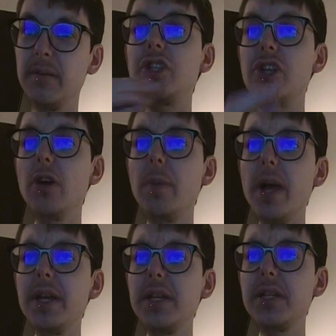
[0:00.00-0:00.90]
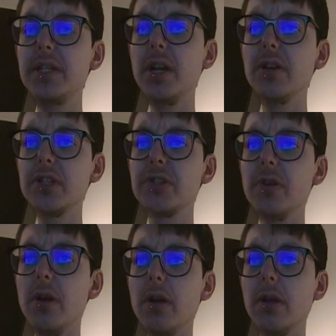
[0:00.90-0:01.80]
Joe Biden and Tara
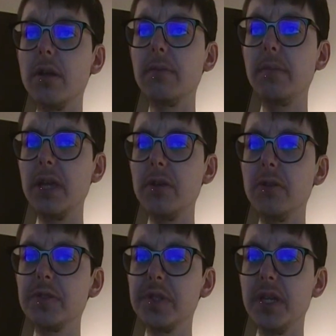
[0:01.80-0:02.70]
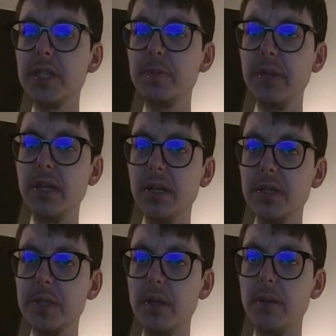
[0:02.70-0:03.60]
Strong make no sense
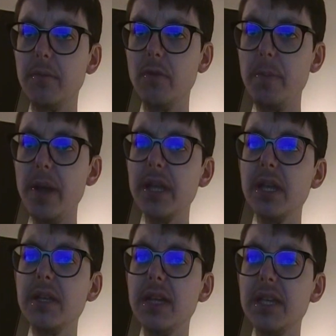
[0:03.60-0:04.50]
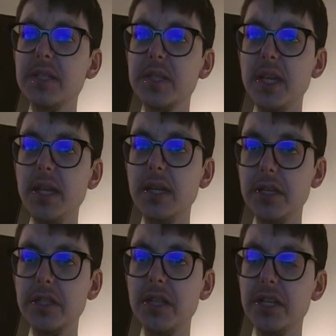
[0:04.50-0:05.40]
because Rebeccah has
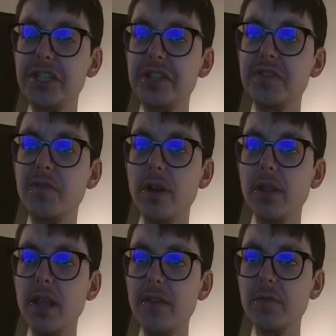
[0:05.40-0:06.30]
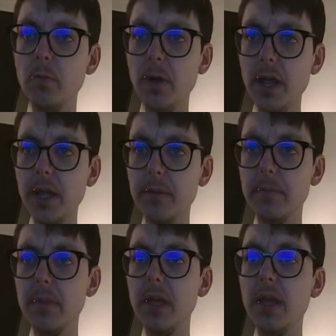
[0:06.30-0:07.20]
stated that she is very left wing.